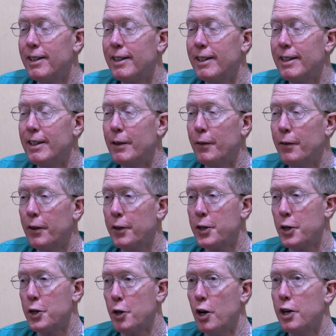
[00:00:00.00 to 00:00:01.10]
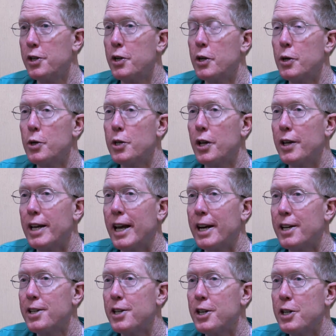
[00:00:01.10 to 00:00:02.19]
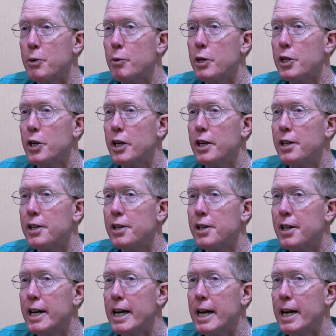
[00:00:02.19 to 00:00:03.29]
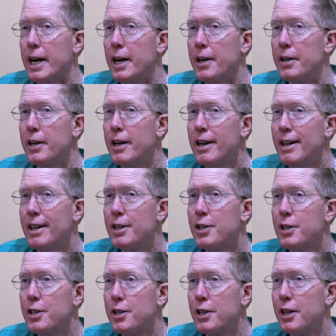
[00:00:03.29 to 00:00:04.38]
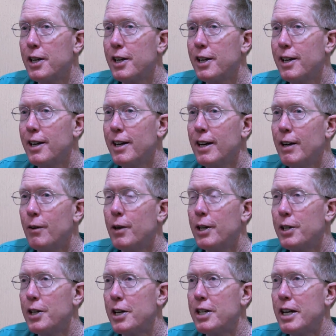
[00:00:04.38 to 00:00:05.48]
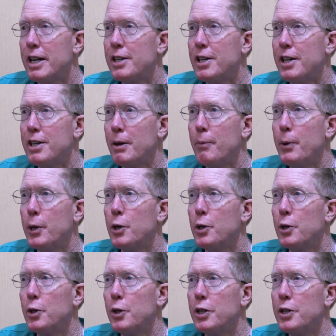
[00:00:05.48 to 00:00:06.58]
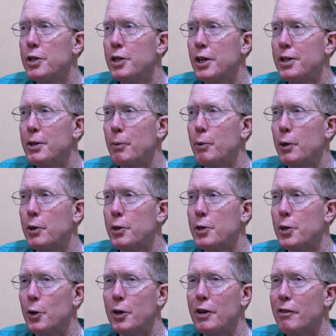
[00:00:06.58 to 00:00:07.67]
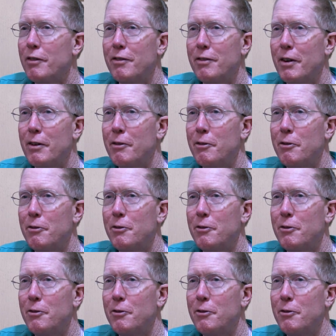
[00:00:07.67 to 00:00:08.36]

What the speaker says: The filters are also used on the anesthesia machines, and well, this is a typical story of